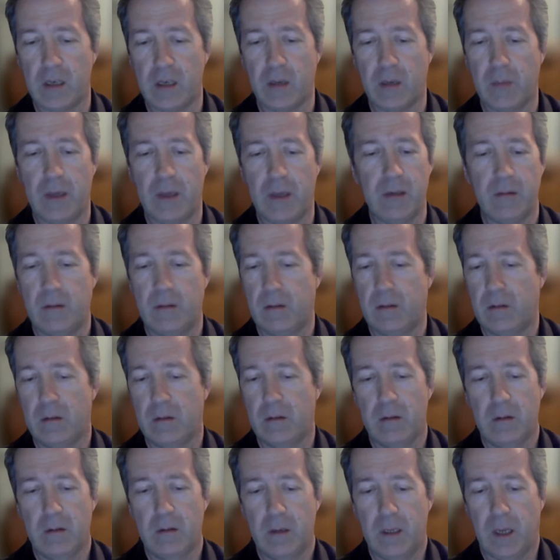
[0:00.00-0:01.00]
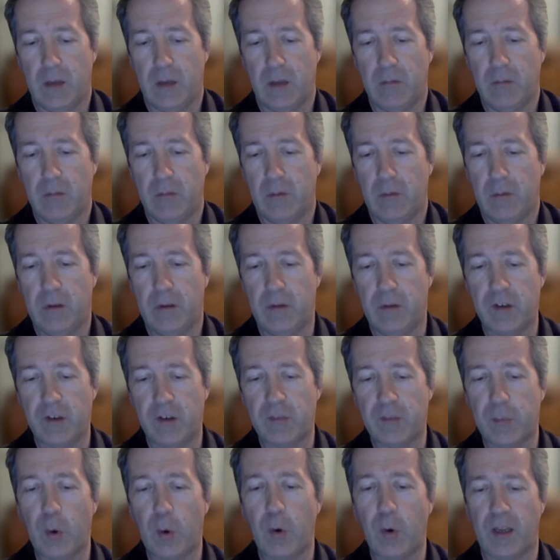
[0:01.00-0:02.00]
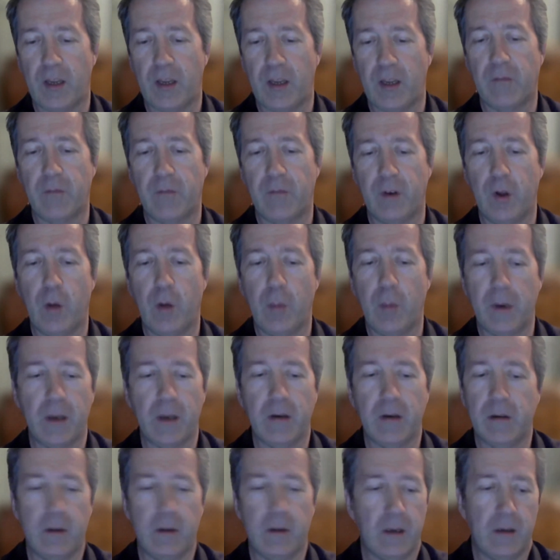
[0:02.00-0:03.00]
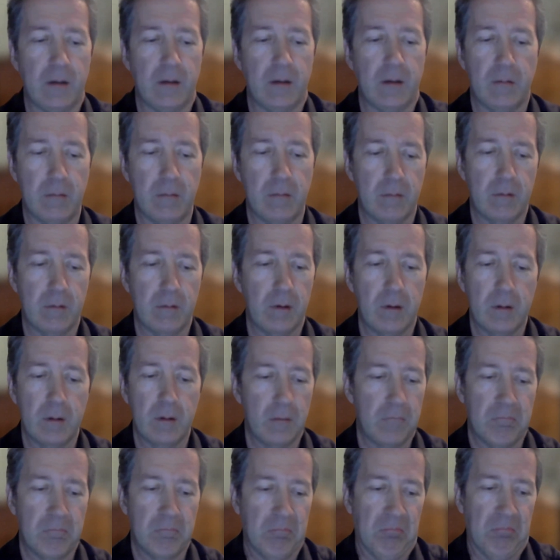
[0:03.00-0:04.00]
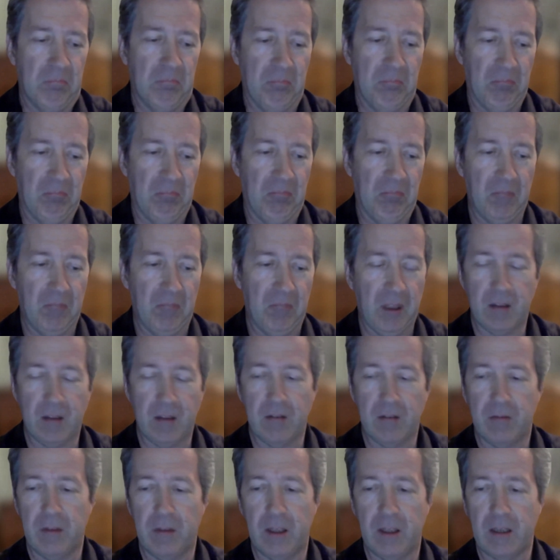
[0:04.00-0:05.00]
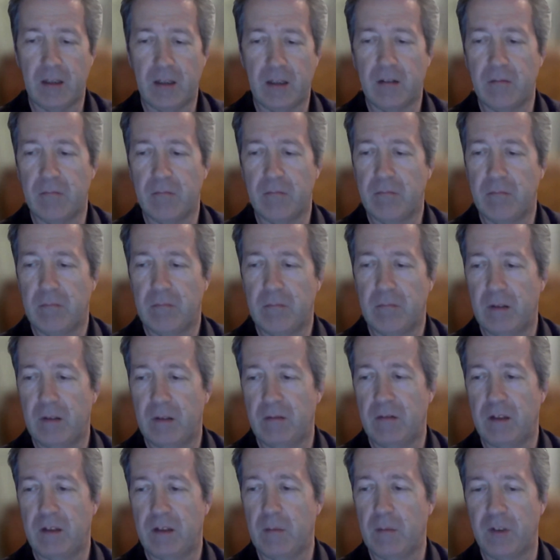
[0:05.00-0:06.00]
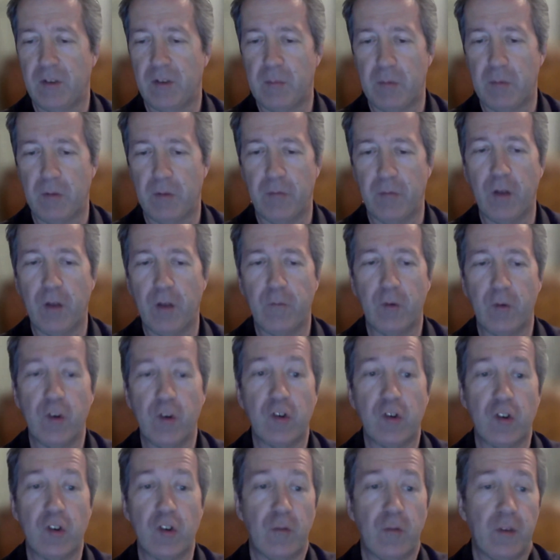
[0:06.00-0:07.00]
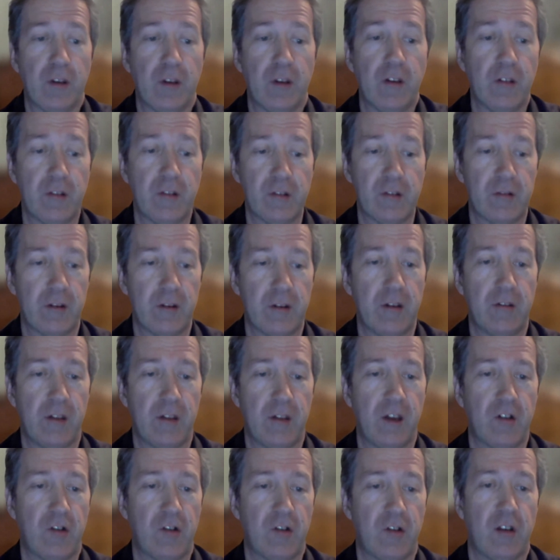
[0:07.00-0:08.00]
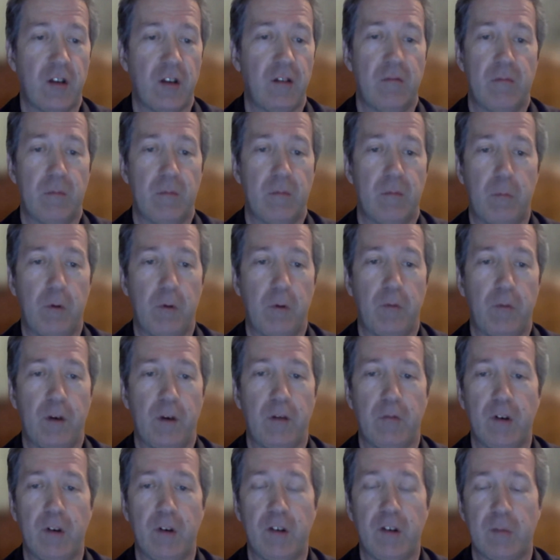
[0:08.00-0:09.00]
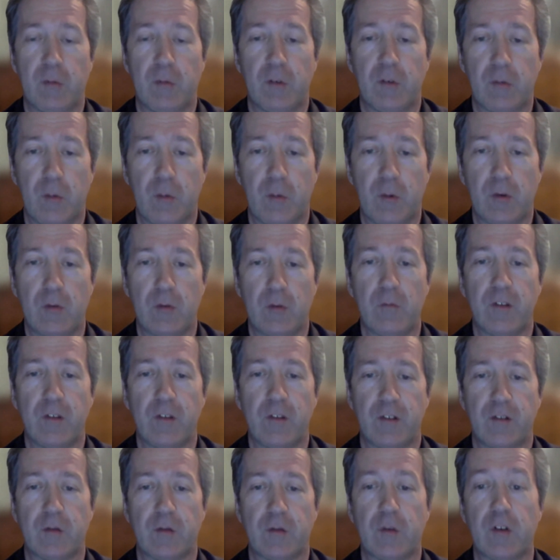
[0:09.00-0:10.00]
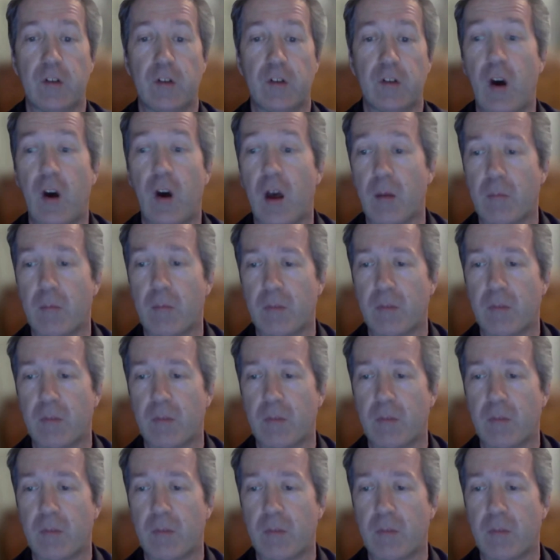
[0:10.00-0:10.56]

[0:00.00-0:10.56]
I mean, you know, they're exploring a phenomenon, and they can some simplified version of it is actually perfectly reasonable. It's what we do in physics all the time.